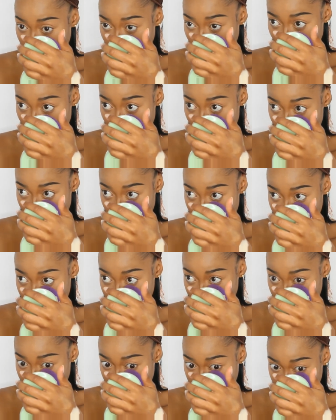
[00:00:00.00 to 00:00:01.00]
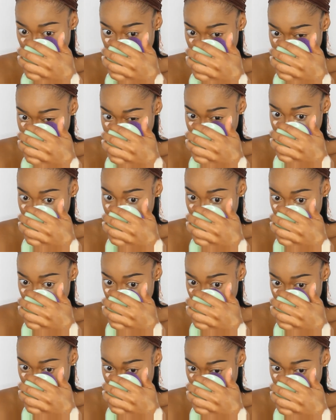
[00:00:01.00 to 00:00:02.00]
and press it
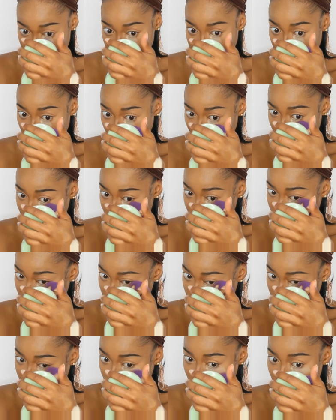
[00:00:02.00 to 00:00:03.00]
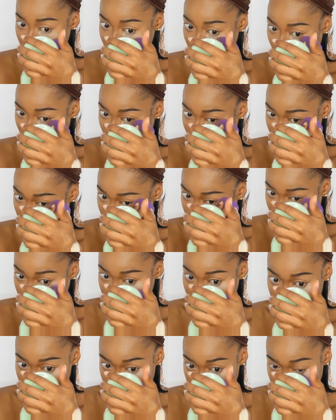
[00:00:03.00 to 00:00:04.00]
underneath my eyes wherever I want to
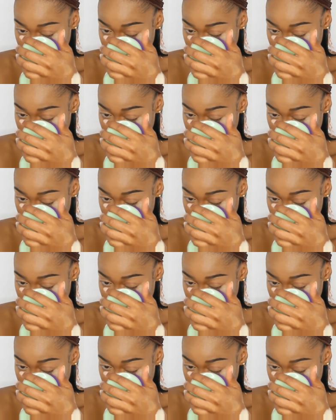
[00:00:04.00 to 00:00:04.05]
set.